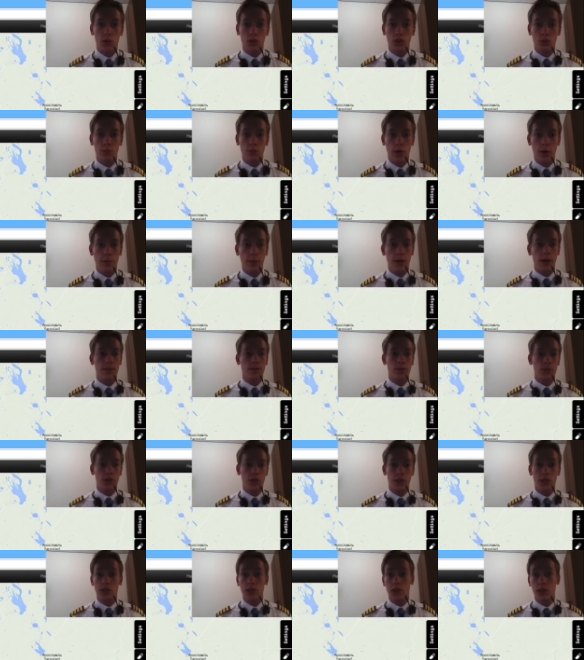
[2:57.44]
two Papa. So
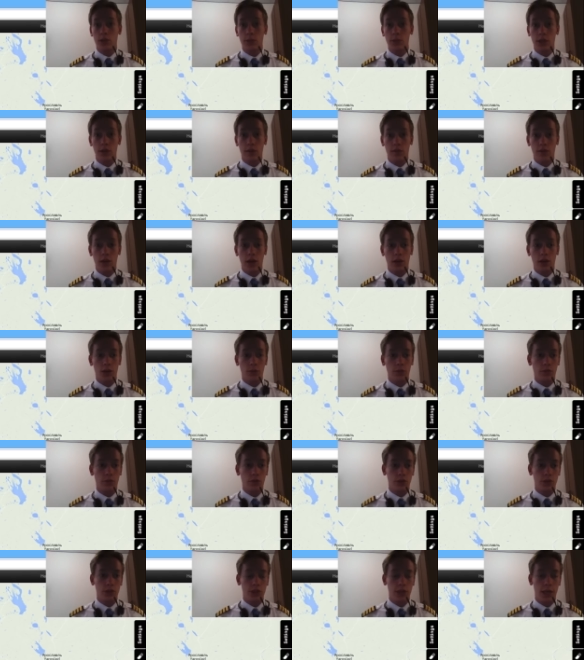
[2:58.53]
that's going to be our flight number
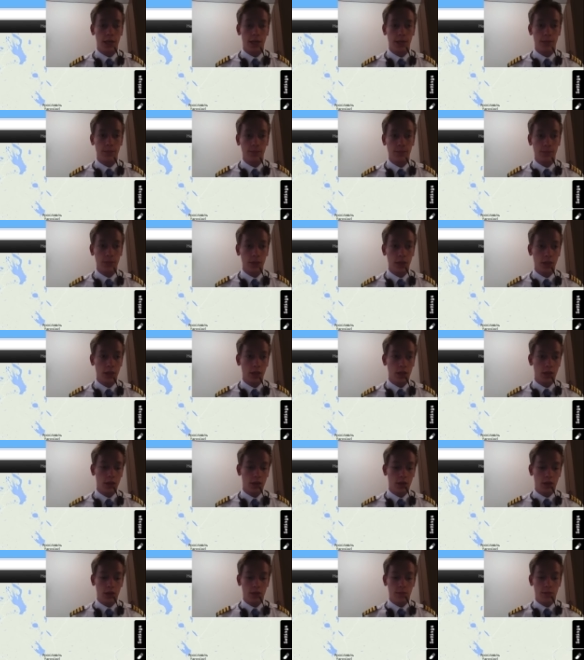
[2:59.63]
for today.
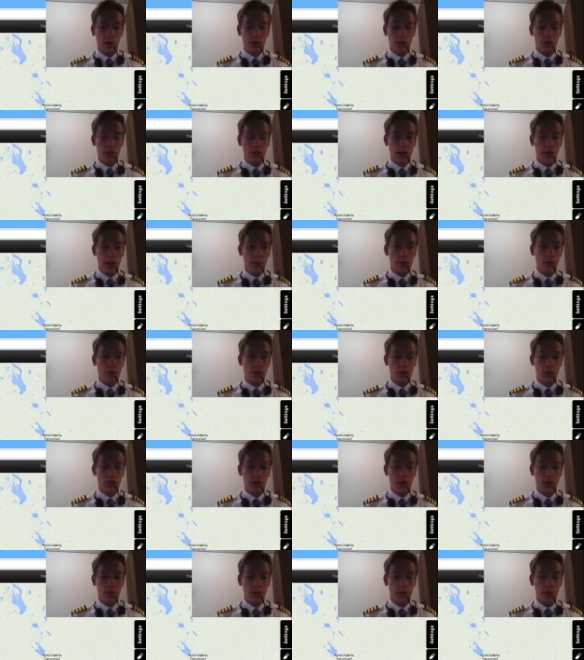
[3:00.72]
Departure airport
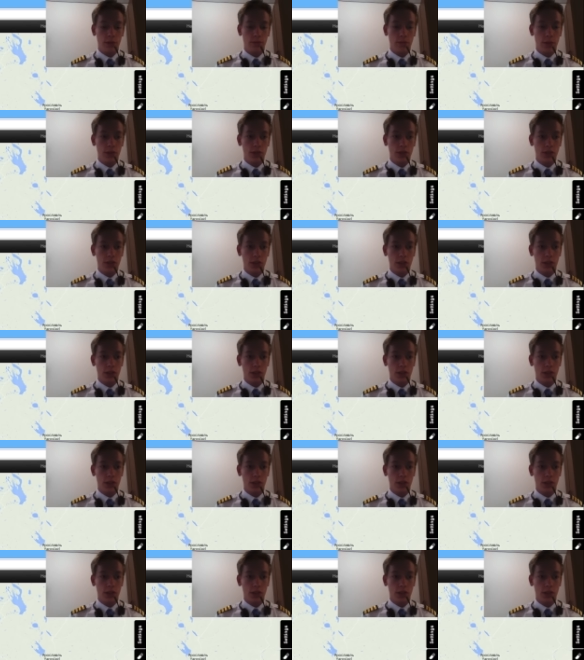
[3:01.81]
is going to be Minsk,